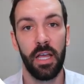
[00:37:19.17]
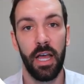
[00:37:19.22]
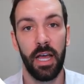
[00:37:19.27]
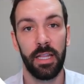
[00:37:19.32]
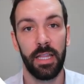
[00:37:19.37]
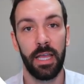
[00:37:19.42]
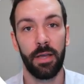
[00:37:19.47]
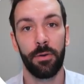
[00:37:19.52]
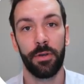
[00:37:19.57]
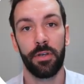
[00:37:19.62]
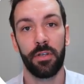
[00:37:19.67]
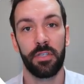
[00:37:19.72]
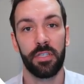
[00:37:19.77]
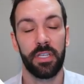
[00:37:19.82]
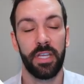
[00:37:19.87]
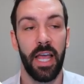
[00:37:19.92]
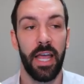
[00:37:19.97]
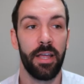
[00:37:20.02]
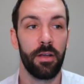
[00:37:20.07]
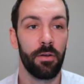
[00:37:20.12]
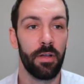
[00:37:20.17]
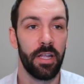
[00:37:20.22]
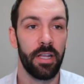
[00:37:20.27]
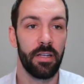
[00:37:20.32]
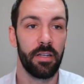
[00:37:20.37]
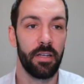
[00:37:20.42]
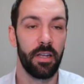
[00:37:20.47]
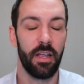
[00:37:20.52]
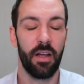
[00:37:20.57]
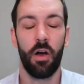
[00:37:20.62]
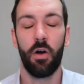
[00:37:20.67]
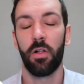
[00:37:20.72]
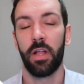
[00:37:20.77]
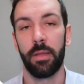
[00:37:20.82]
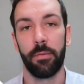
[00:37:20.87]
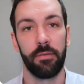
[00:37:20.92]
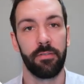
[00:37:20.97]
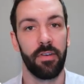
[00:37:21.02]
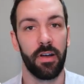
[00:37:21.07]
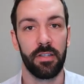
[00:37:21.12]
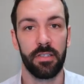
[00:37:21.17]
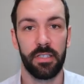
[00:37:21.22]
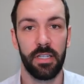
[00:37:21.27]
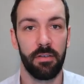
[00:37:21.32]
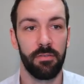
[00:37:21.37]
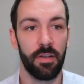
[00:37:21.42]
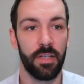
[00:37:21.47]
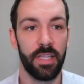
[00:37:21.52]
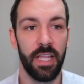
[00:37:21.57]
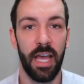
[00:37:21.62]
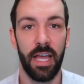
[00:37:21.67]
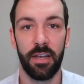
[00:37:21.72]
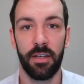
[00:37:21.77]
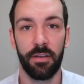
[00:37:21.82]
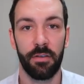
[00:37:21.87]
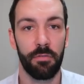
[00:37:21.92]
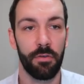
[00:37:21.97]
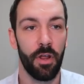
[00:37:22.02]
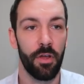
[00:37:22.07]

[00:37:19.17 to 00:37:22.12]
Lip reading: allowing you to scale, and a whole heap of fun stuff like that.